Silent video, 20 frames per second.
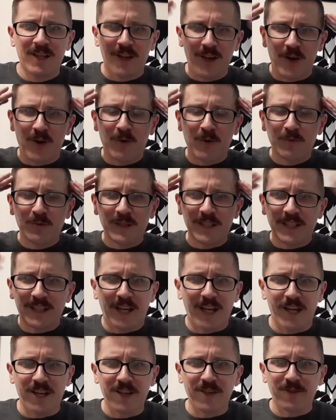Holy
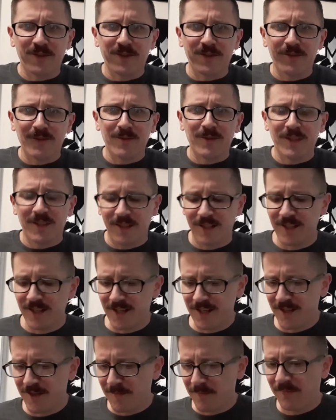cow, dude.
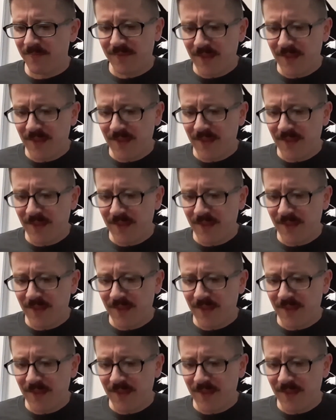Um,